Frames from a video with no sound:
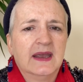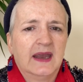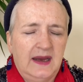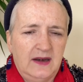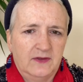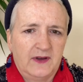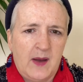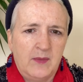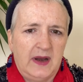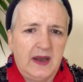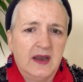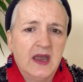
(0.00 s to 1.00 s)
in a
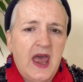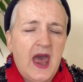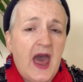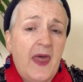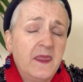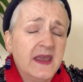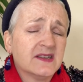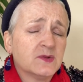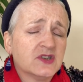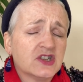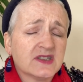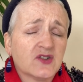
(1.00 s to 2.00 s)
family. And this
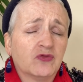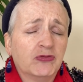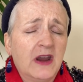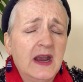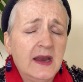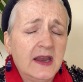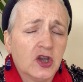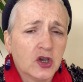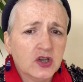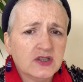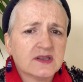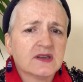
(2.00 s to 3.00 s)
was just a really
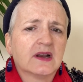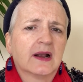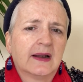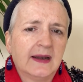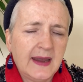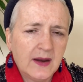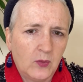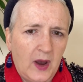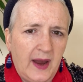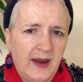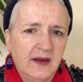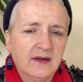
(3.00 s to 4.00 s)
good, clear
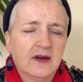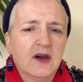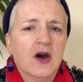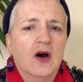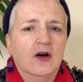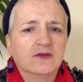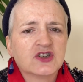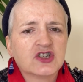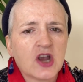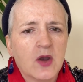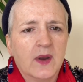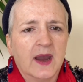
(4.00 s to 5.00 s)
way of
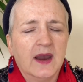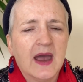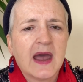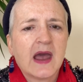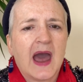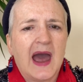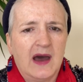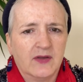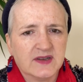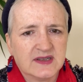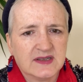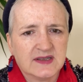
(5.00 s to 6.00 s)
showing how
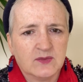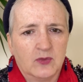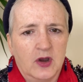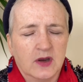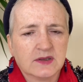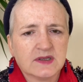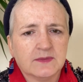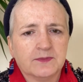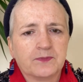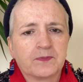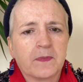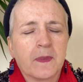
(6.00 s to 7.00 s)
the system works.
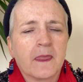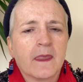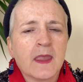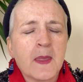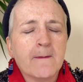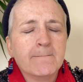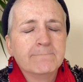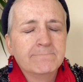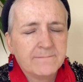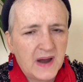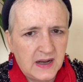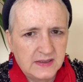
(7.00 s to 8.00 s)

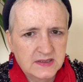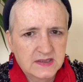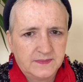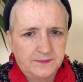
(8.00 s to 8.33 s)
But